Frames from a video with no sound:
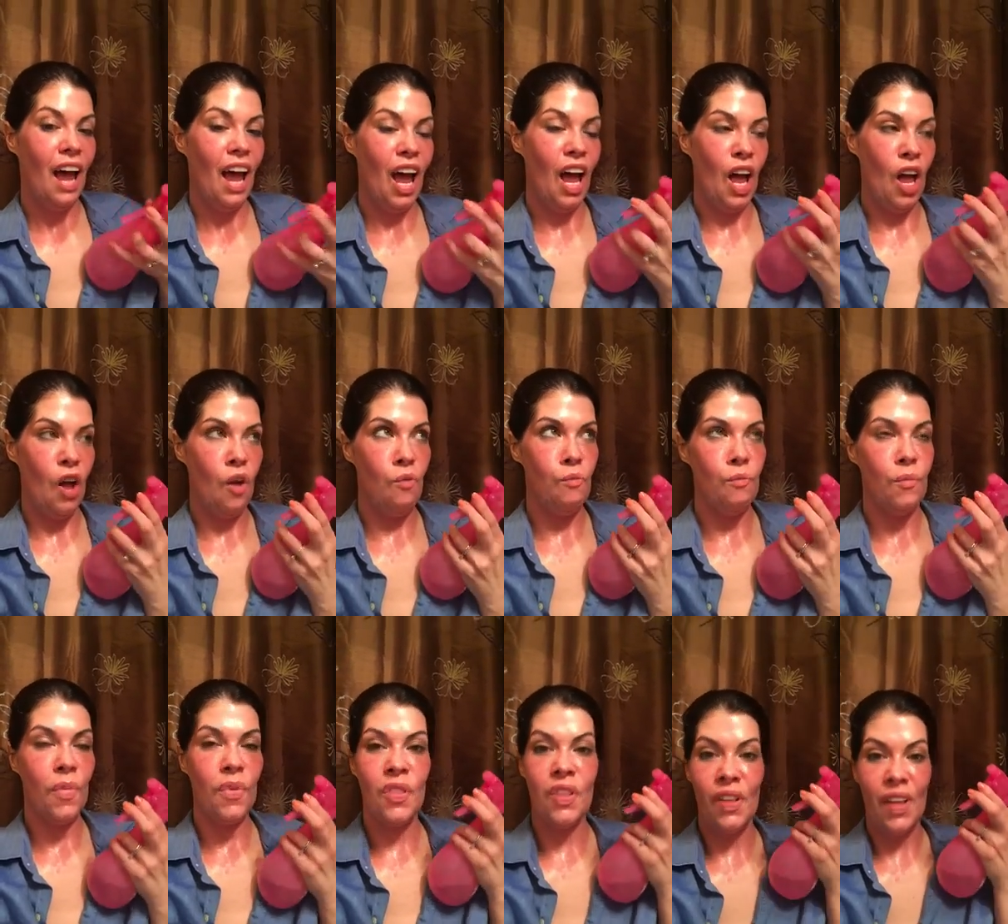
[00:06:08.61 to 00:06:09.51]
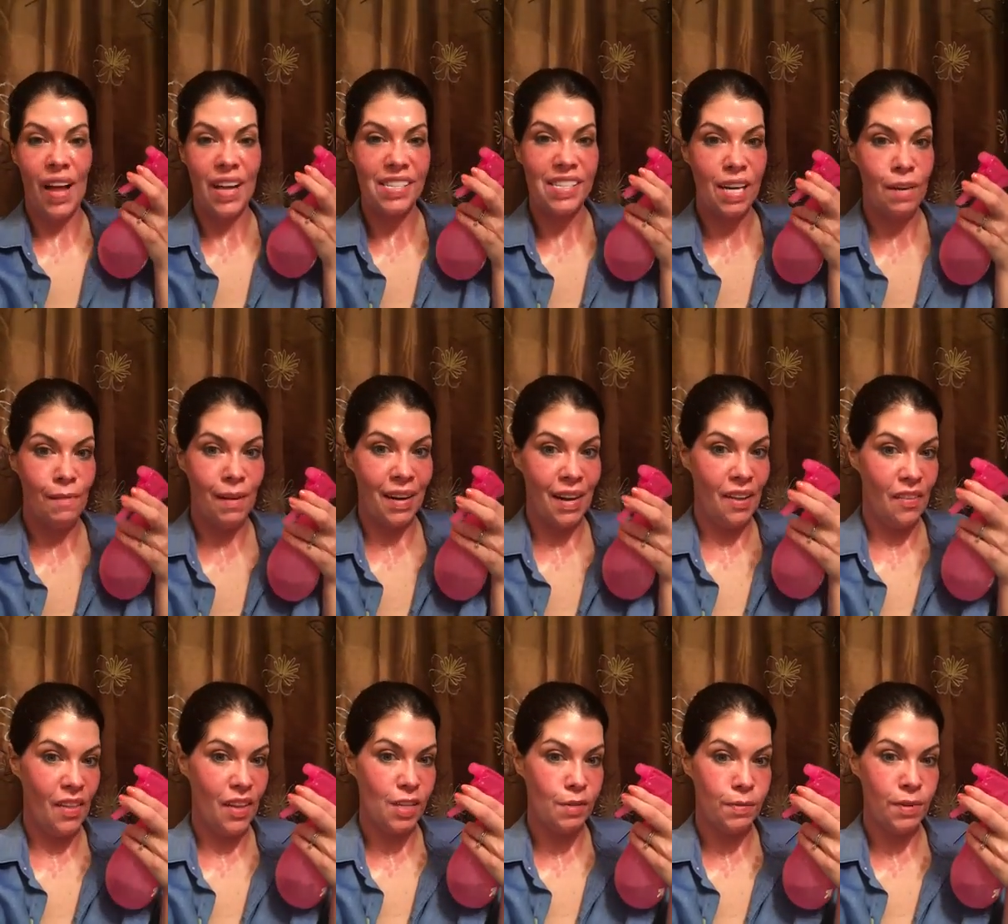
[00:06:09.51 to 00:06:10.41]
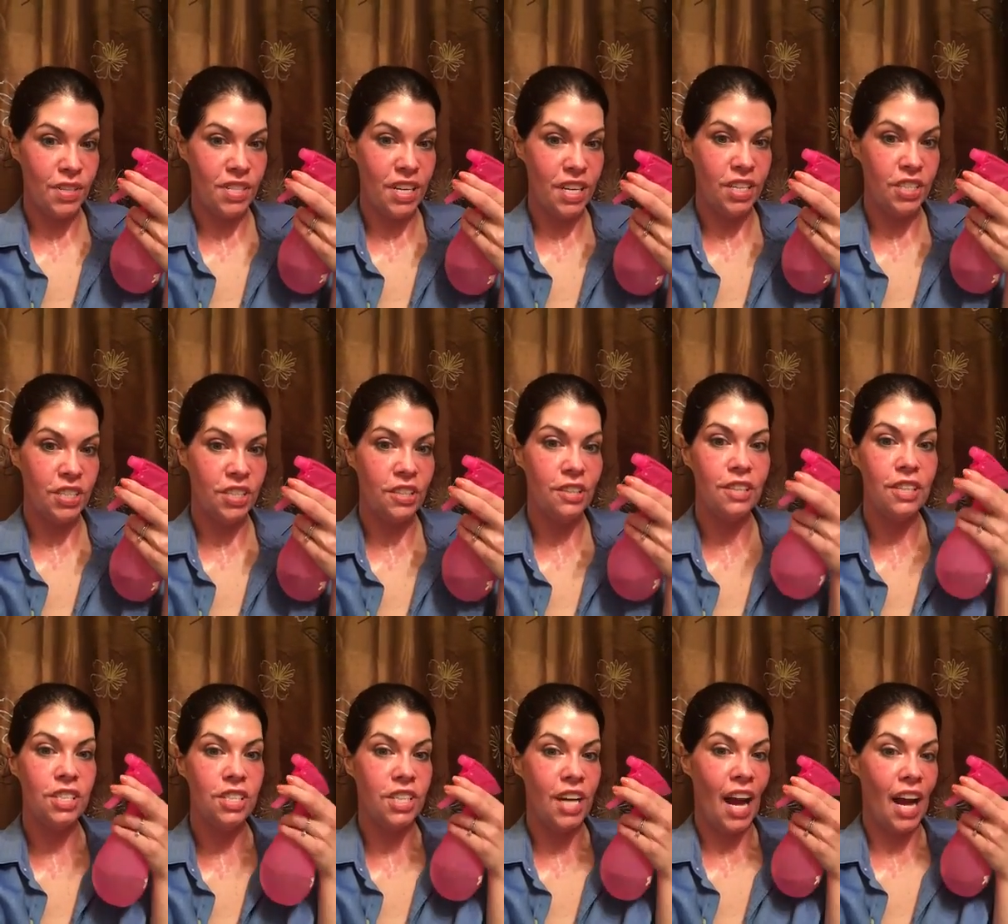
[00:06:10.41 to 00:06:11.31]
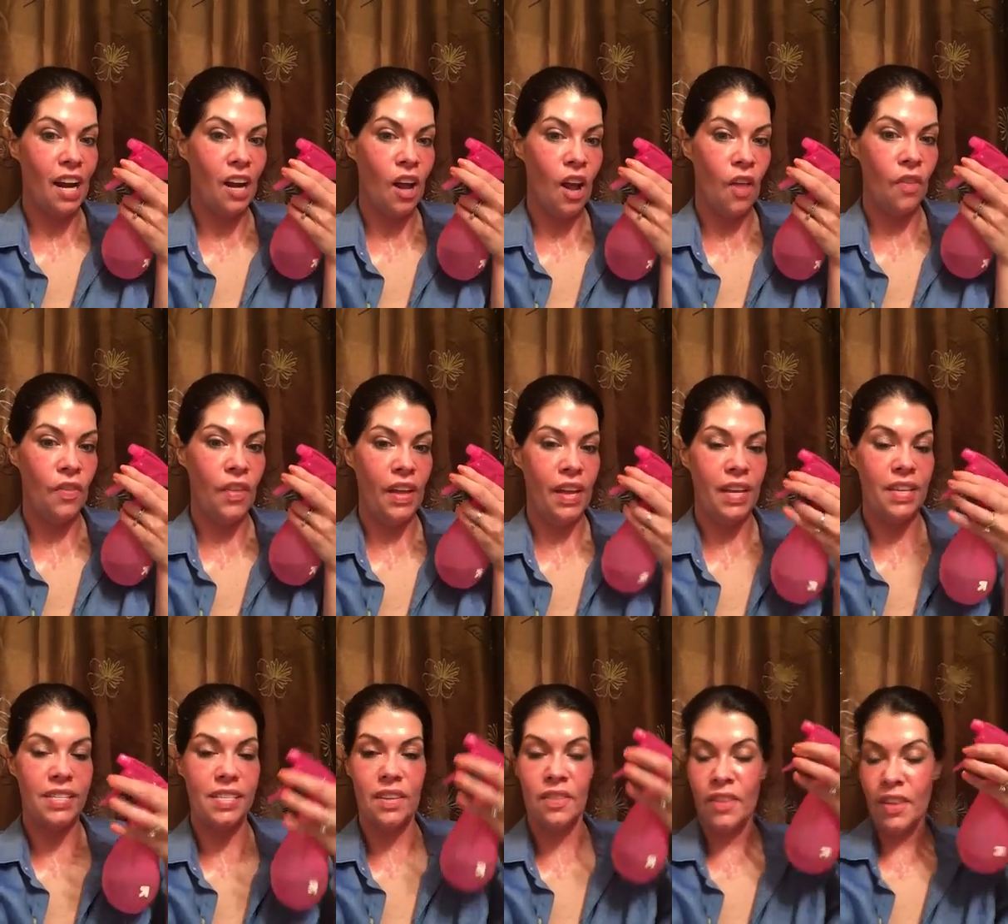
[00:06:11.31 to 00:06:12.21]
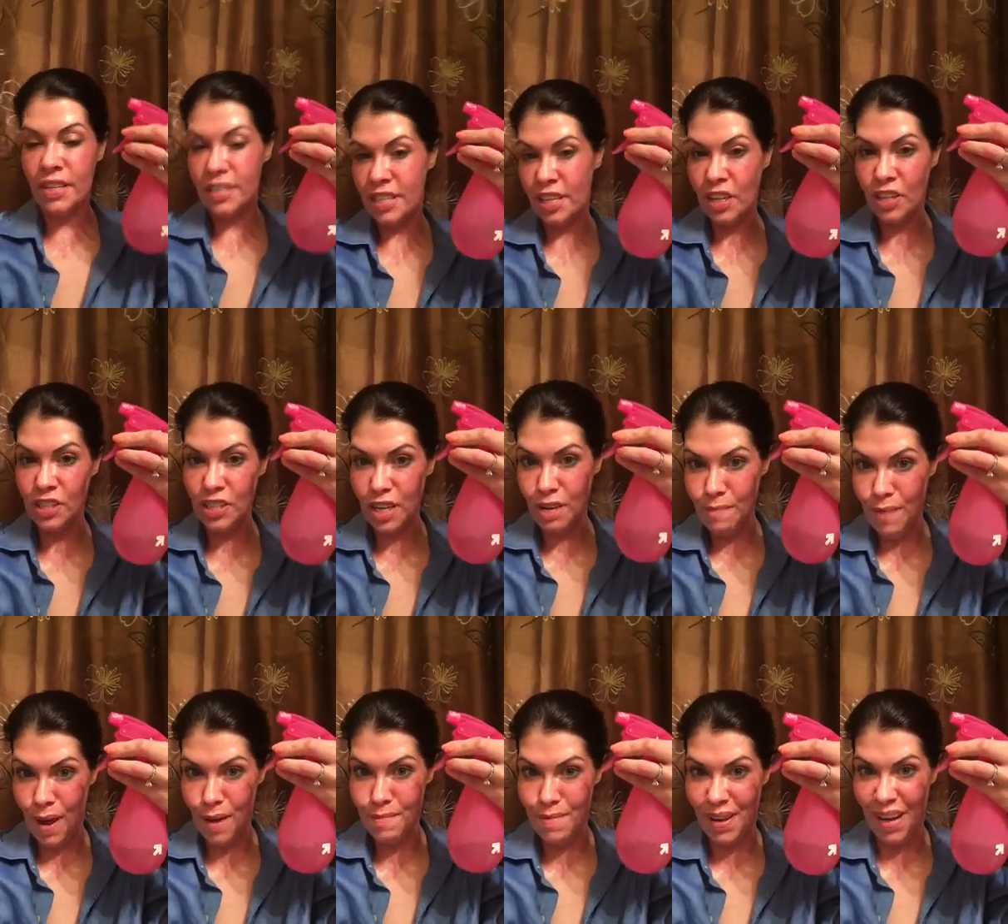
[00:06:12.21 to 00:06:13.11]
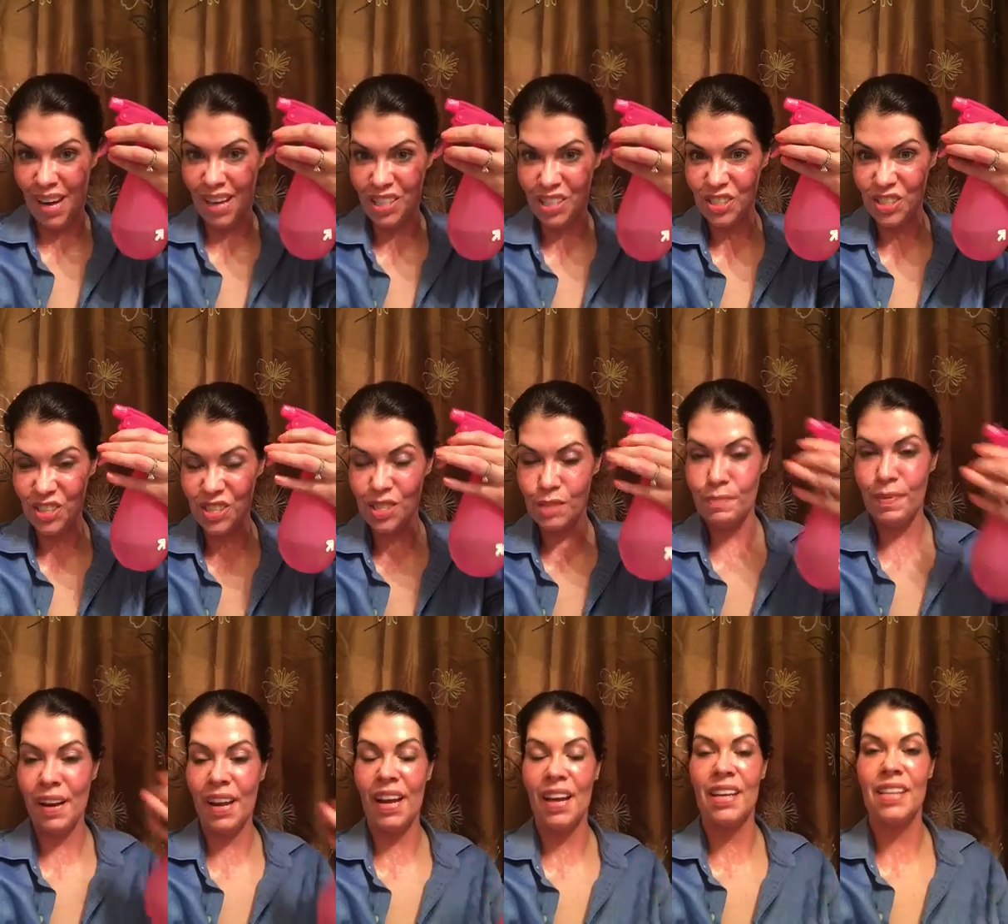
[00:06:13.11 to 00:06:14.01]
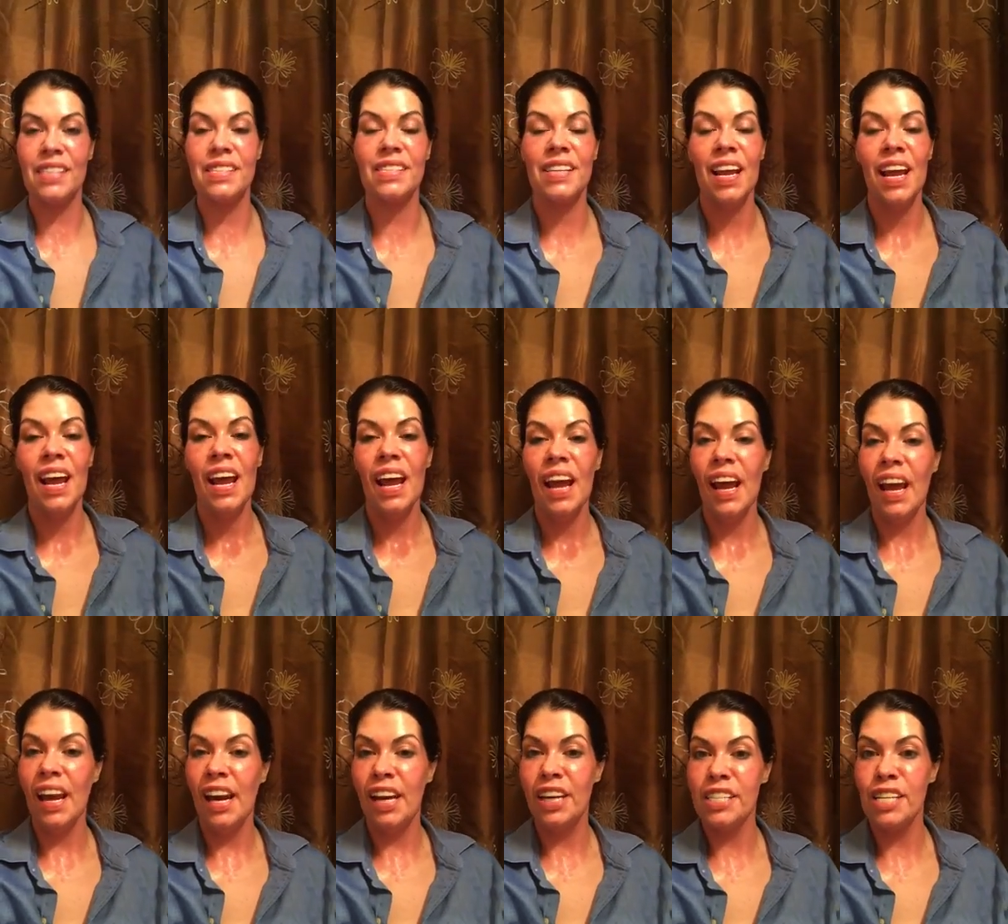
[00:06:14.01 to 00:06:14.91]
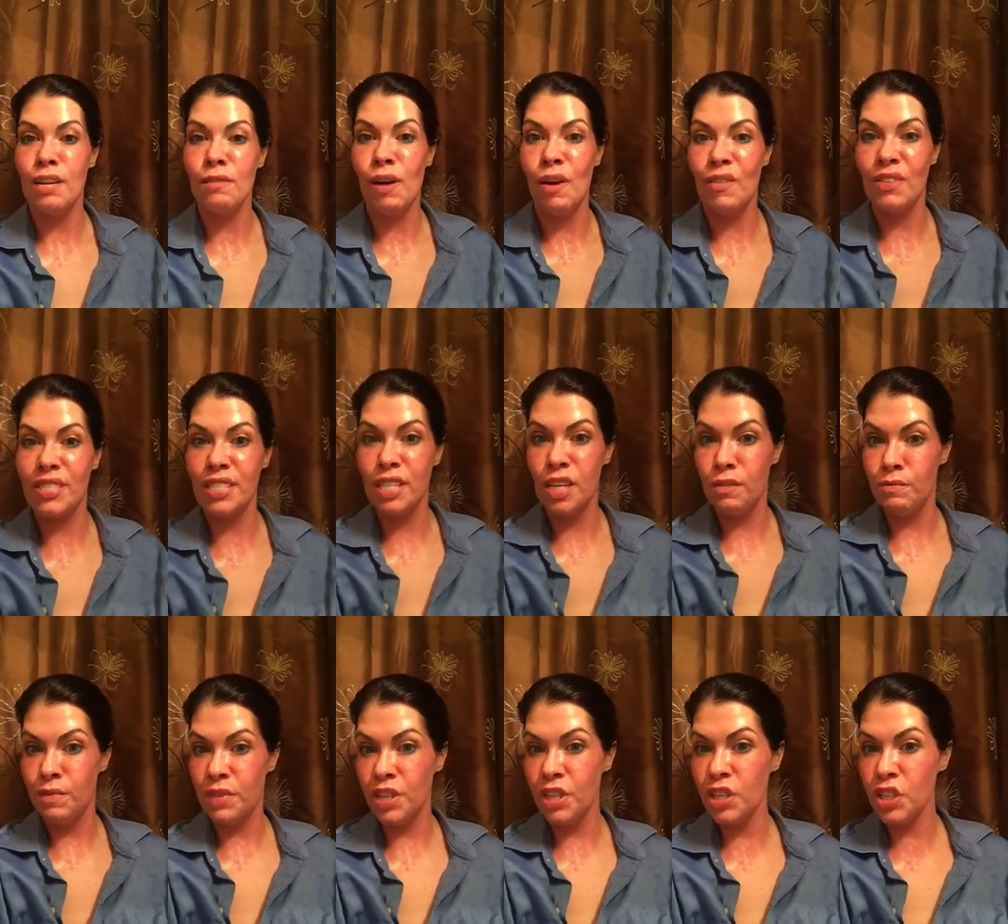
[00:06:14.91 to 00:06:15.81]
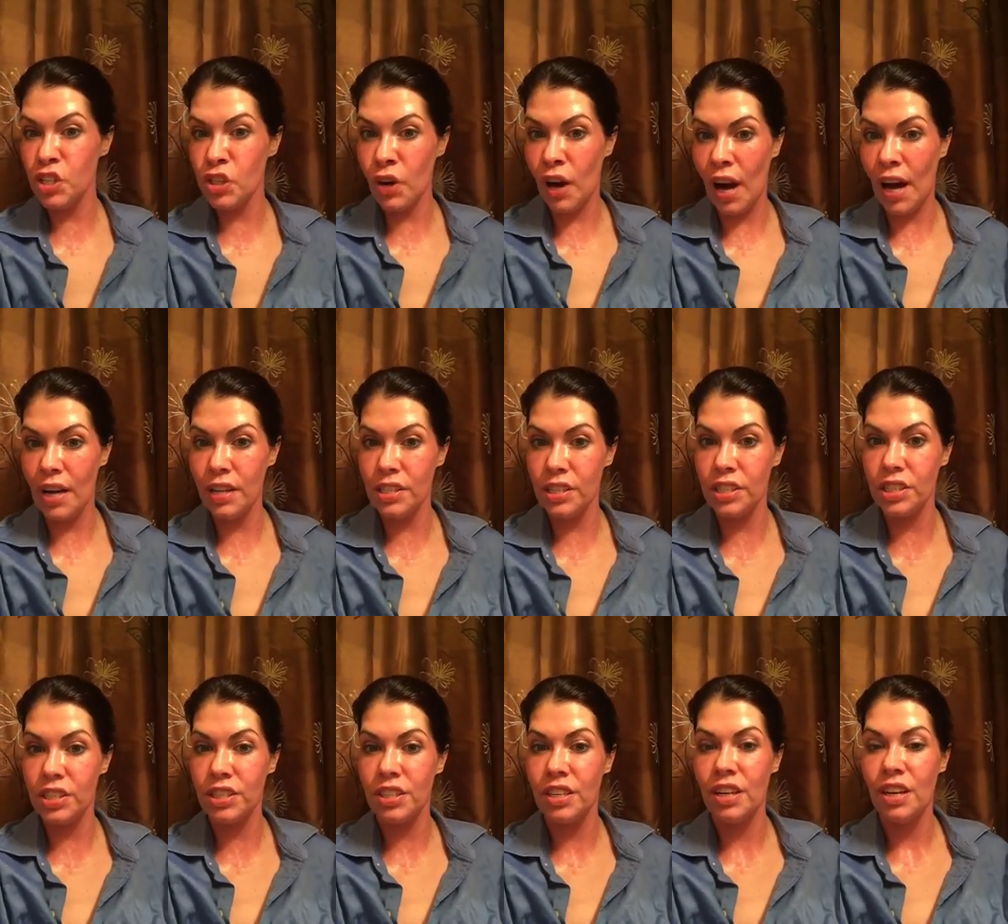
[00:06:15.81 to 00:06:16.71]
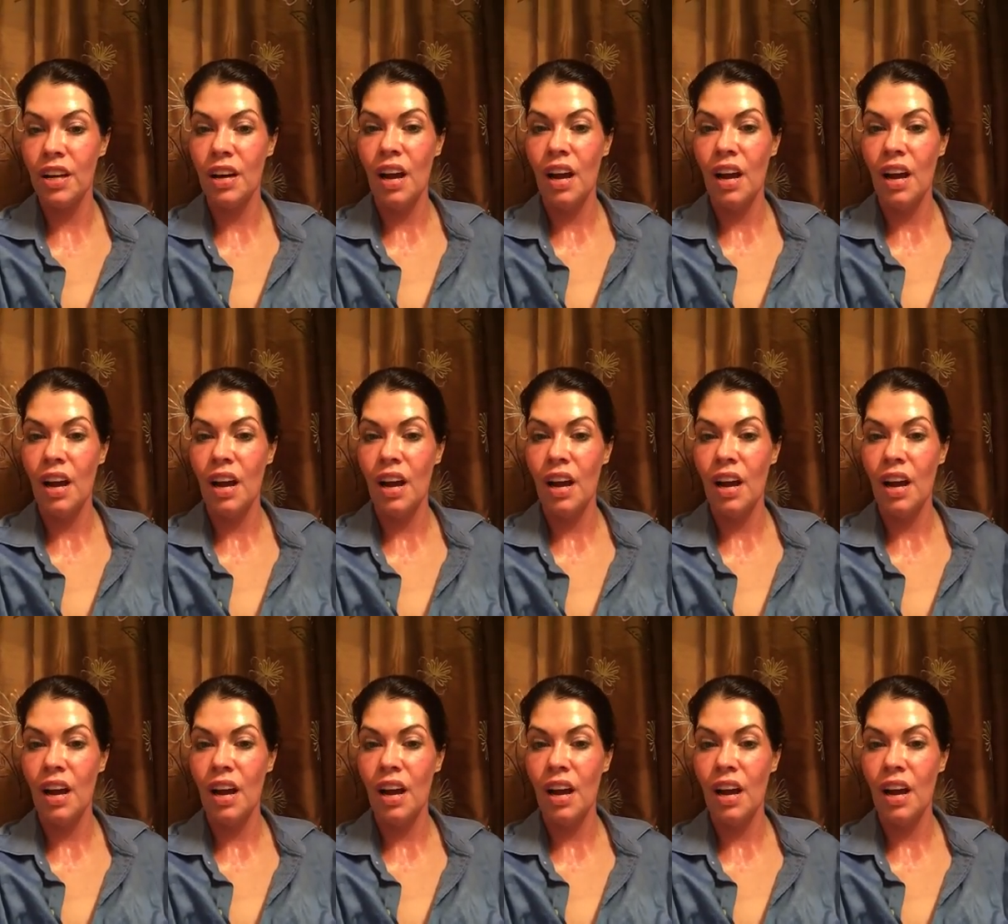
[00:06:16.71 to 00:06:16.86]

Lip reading: The last time I did this procedure, Jack called these the tears of baby angels, because anytime I was tempted to scratch,